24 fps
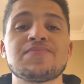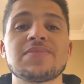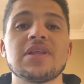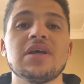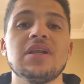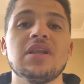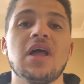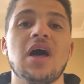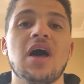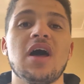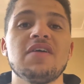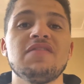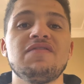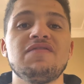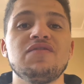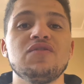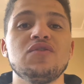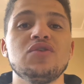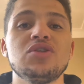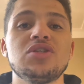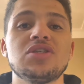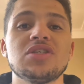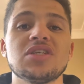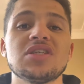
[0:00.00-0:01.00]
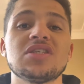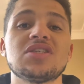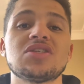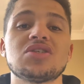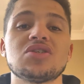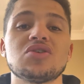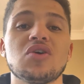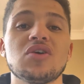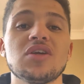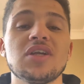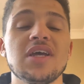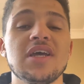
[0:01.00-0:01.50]
live foods, it's
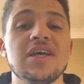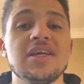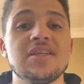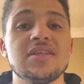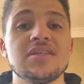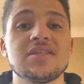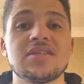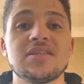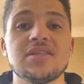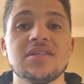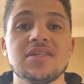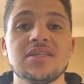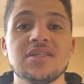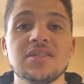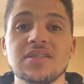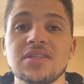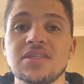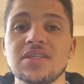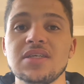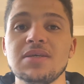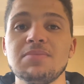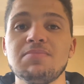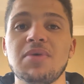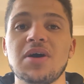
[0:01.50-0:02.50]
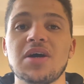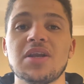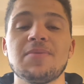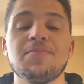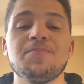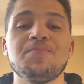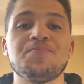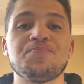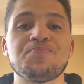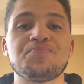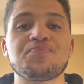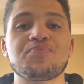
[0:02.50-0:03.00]
not a necessity,
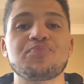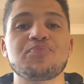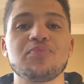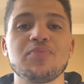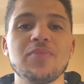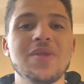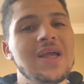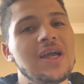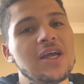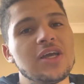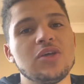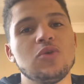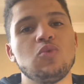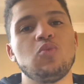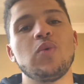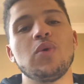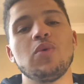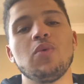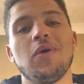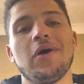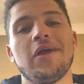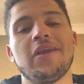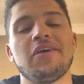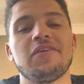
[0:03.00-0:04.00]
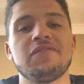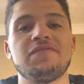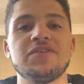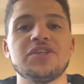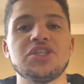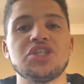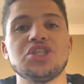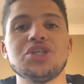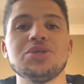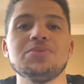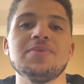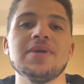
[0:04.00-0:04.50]
but we want our
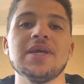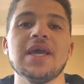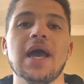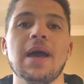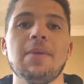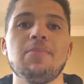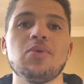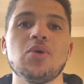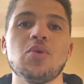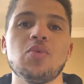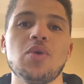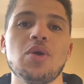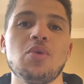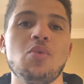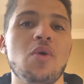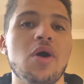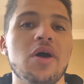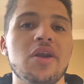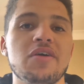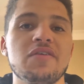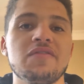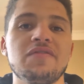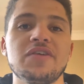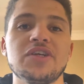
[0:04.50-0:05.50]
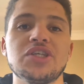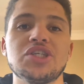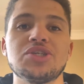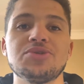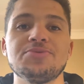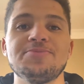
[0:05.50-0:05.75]
fish to be happy, we want our fish to